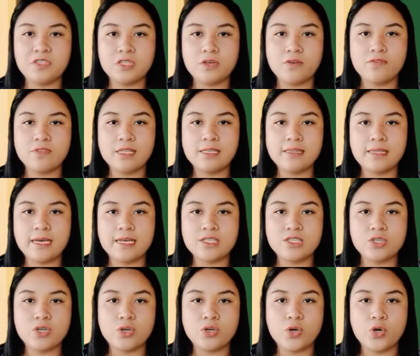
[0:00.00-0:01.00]
of the
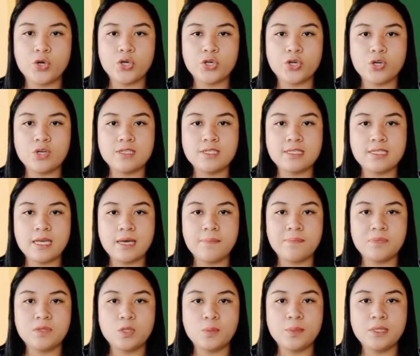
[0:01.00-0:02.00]
lesson or concept
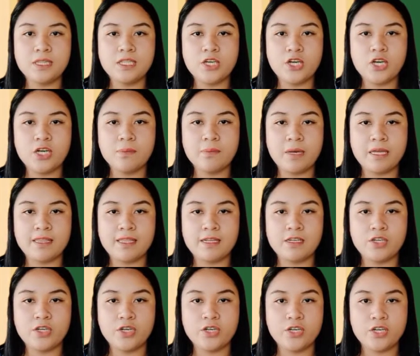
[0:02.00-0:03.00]
to be learned by the
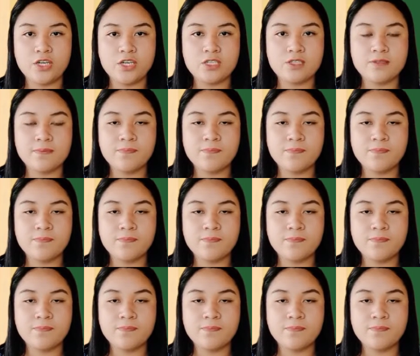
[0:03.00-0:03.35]
learners.